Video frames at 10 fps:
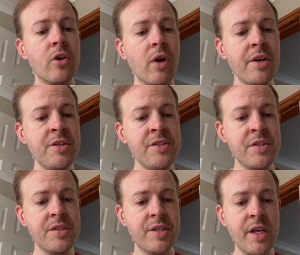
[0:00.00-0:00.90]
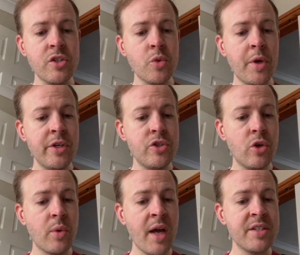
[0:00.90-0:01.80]
Grant us to sit, one at
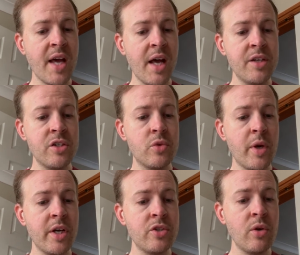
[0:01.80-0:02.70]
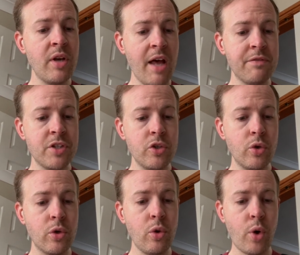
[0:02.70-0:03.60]
your right hand and one at your left, in
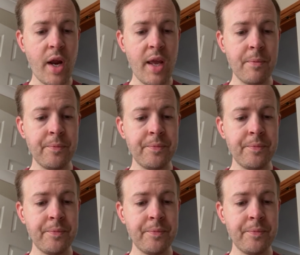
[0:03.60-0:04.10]
your glory.